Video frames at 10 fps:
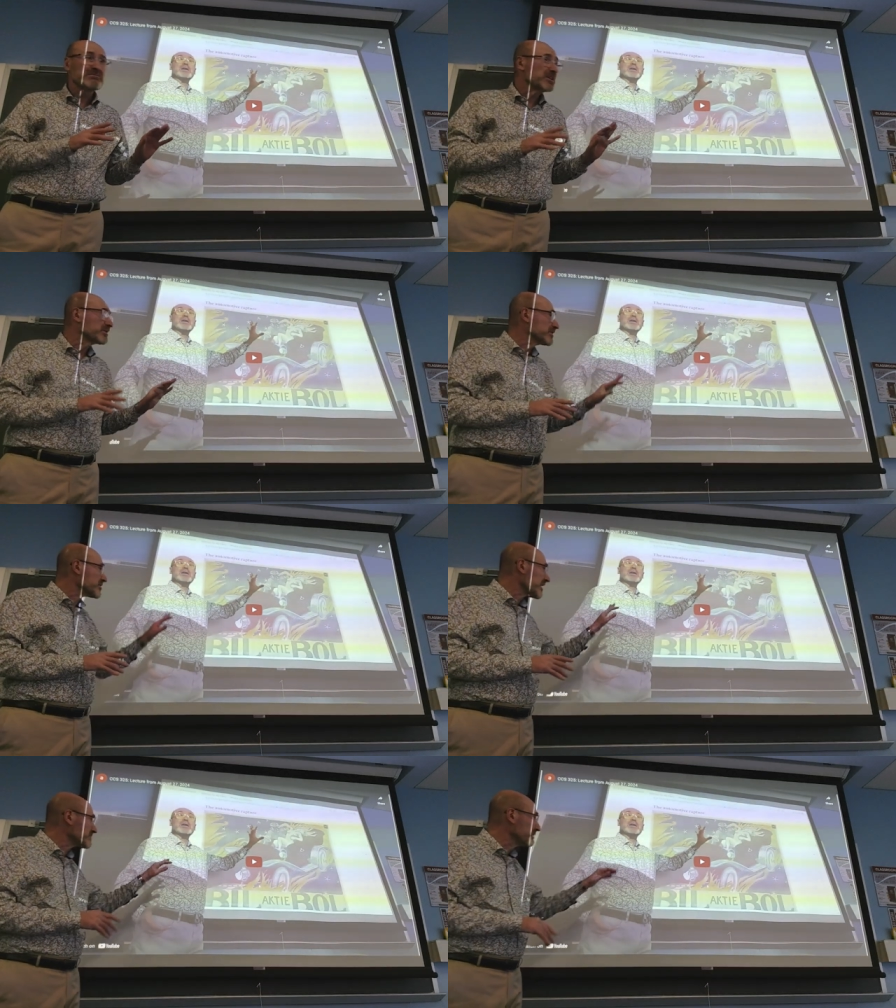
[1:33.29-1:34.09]
You can
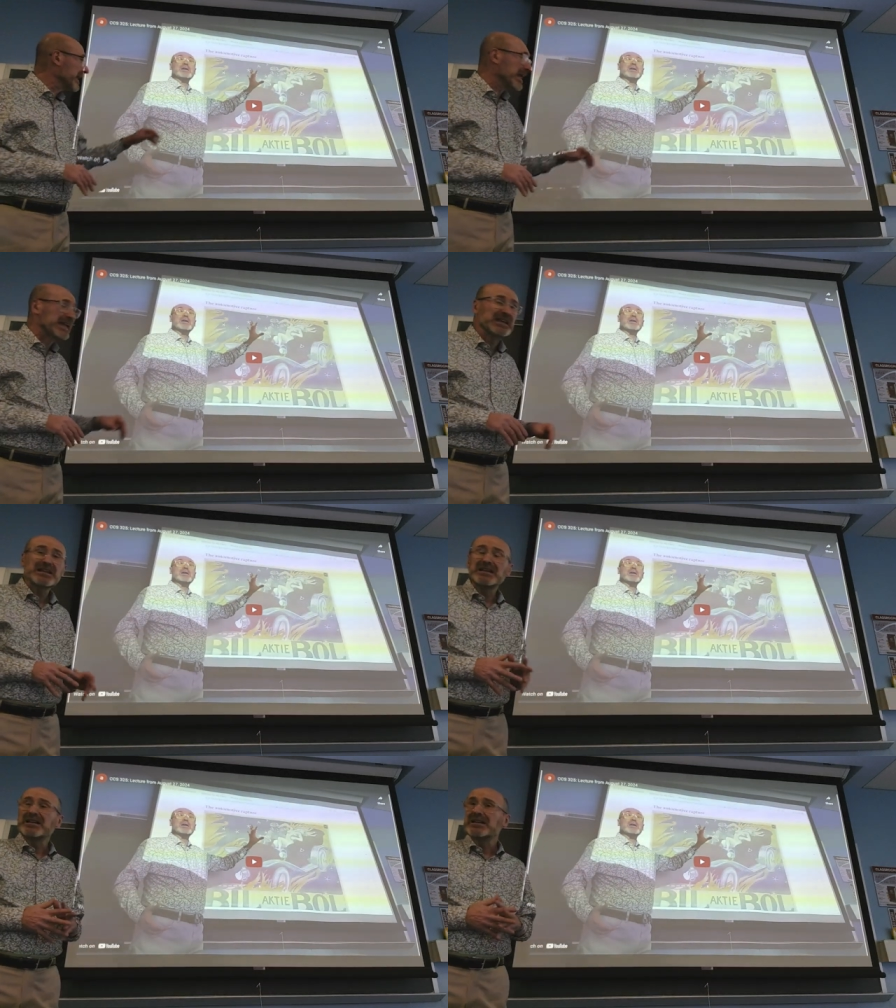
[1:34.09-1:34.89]
just play
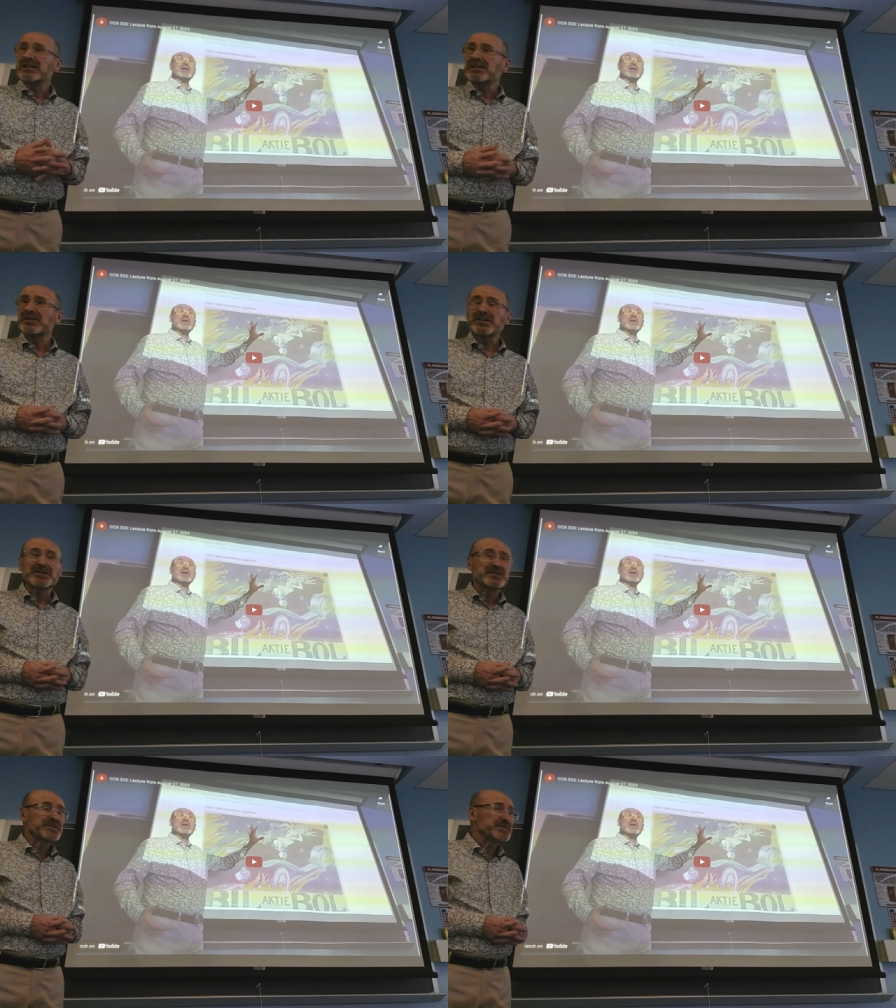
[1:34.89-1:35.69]

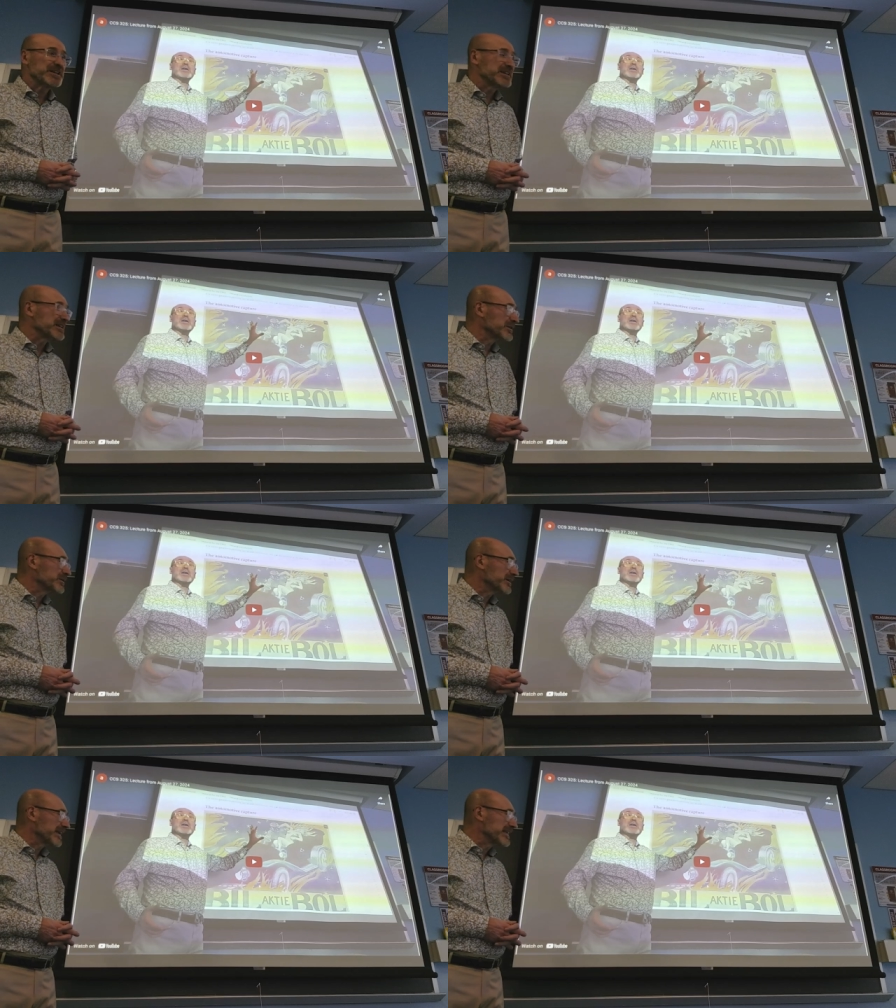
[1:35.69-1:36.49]
the video
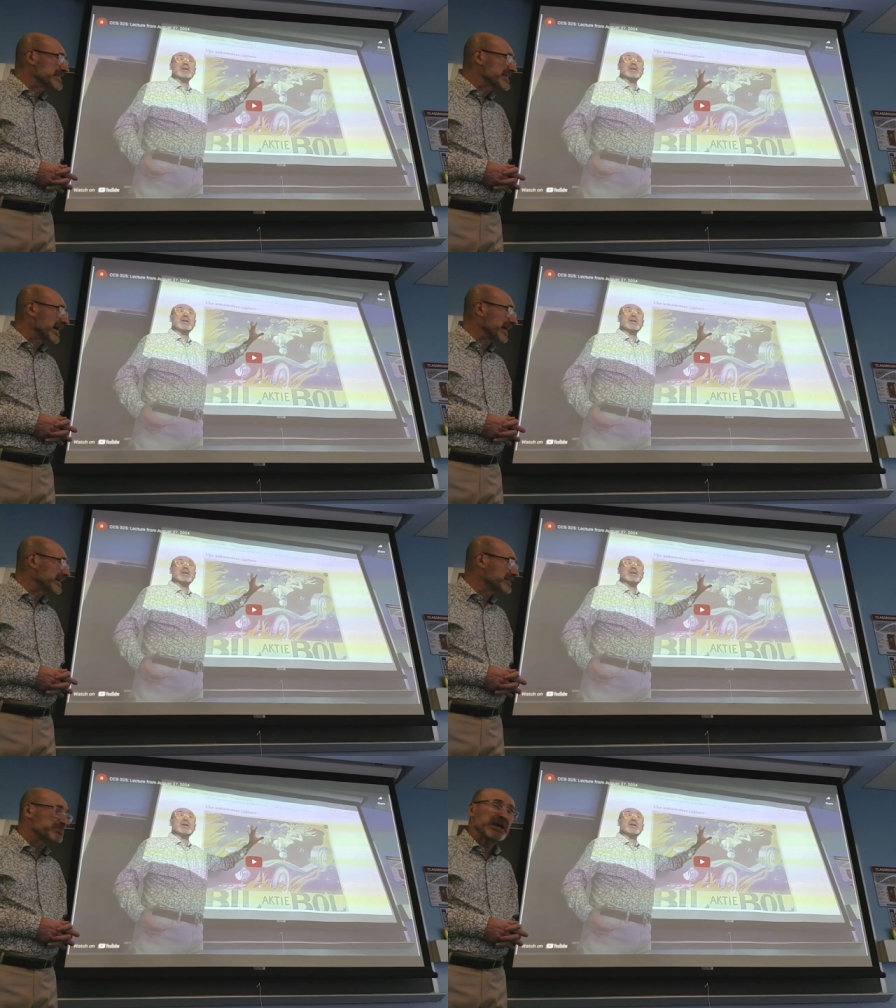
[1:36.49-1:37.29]

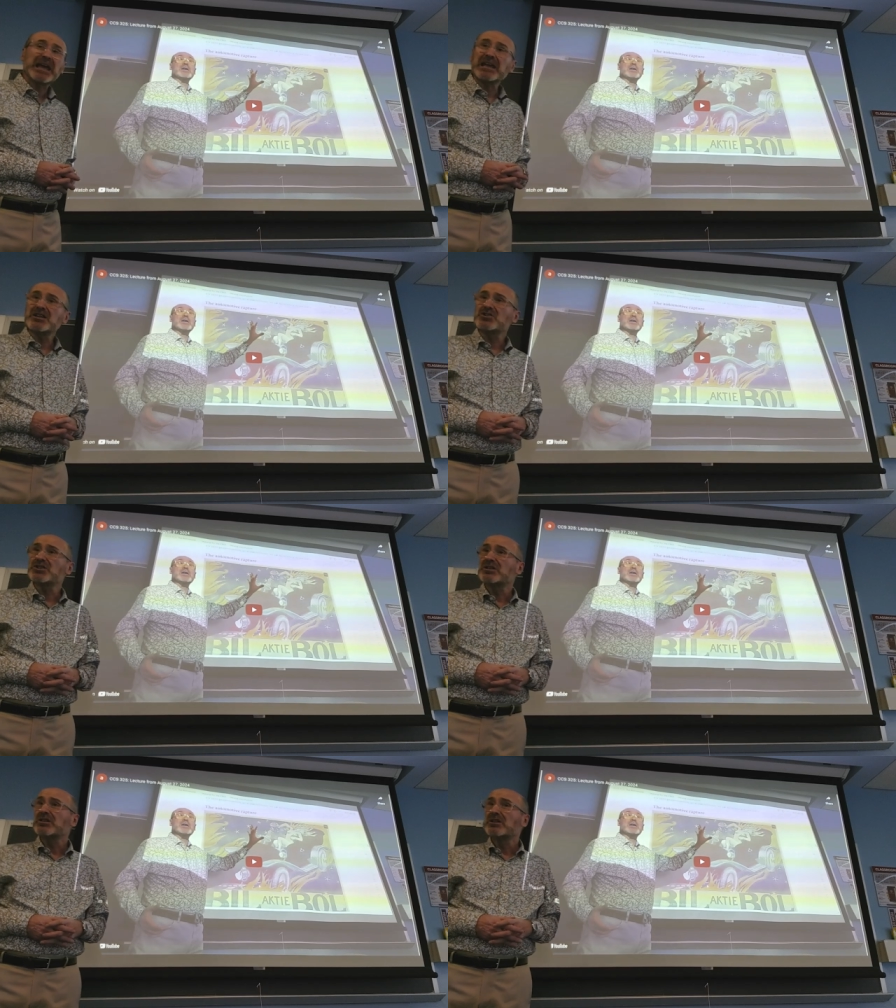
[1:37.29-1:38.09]
inside the
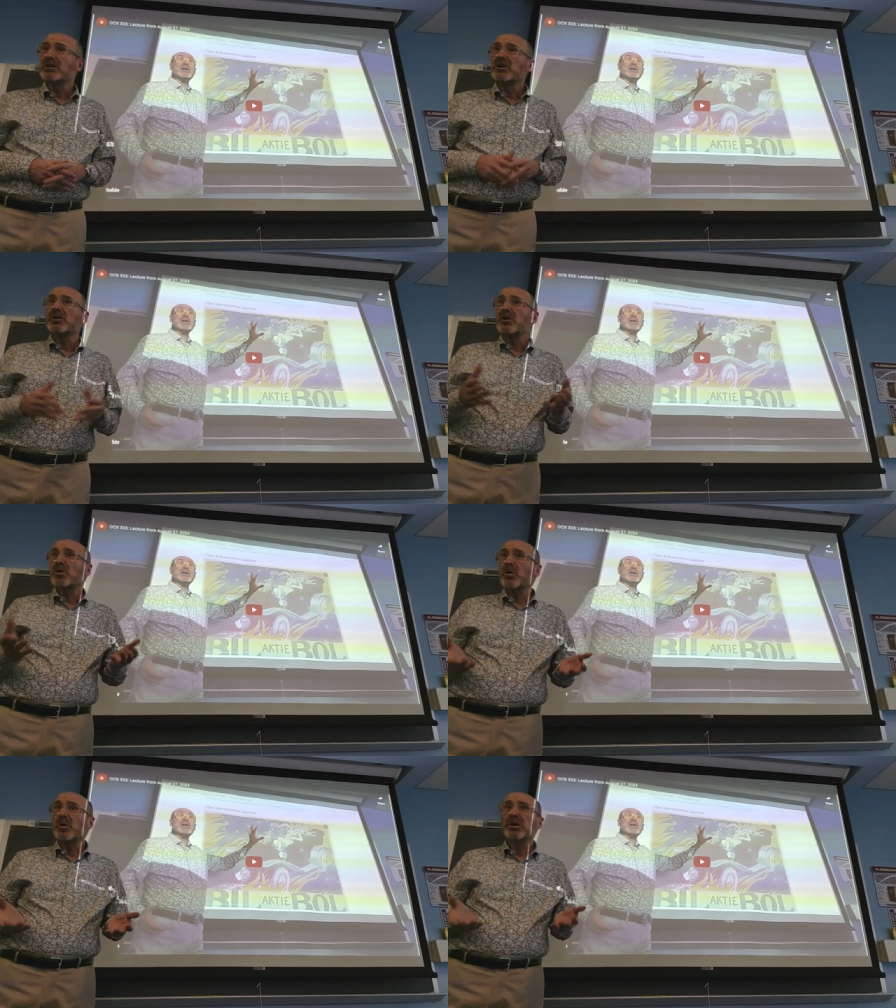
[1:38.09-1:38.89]
page
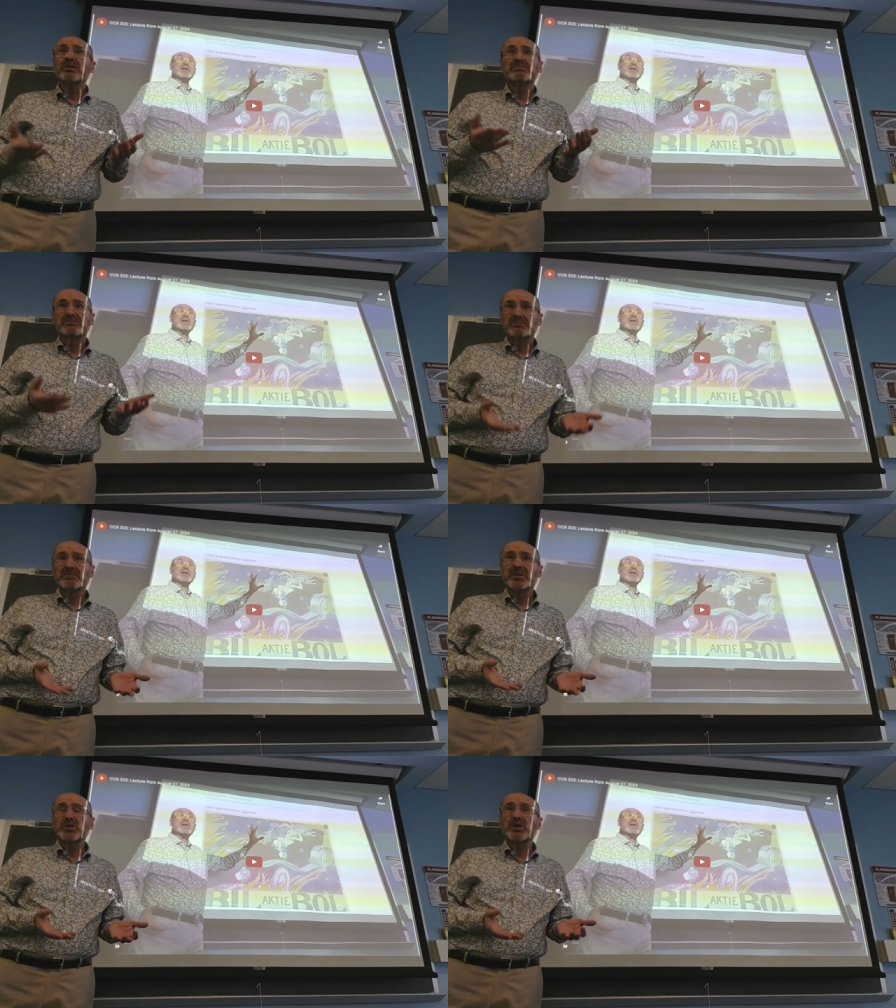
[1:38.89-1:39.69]
or
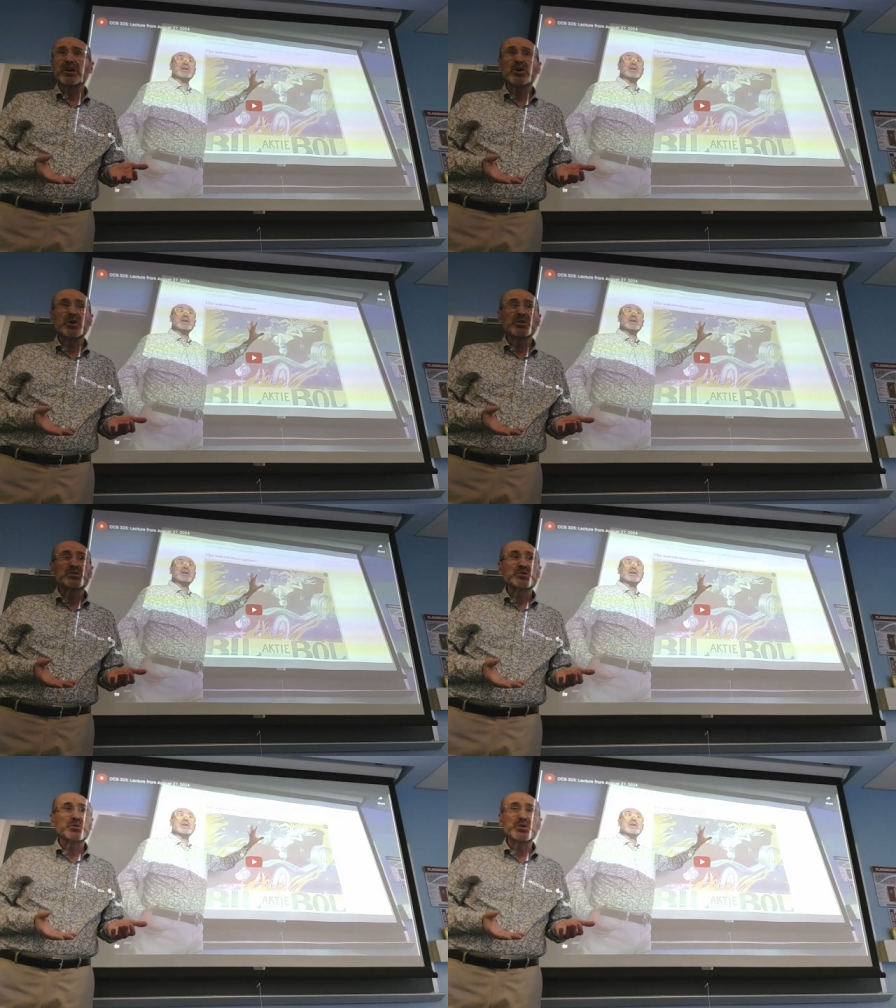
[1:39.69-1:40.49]
you can go
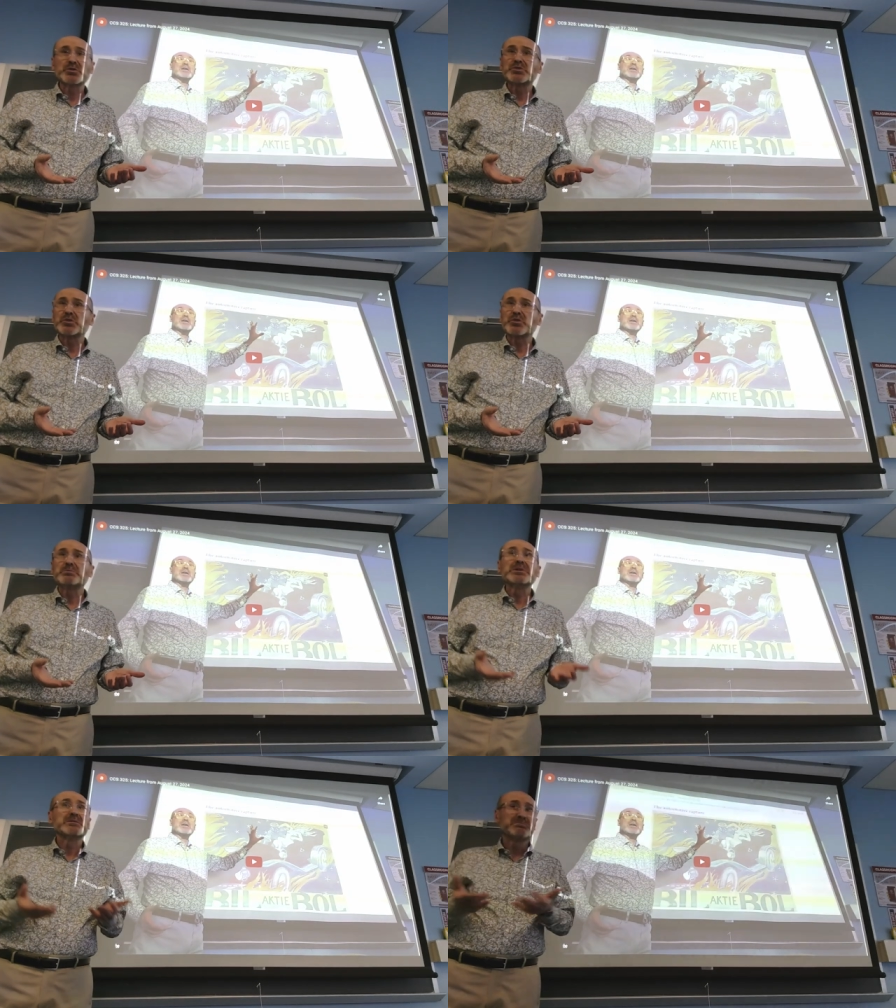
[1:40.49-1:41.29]
to YouTube.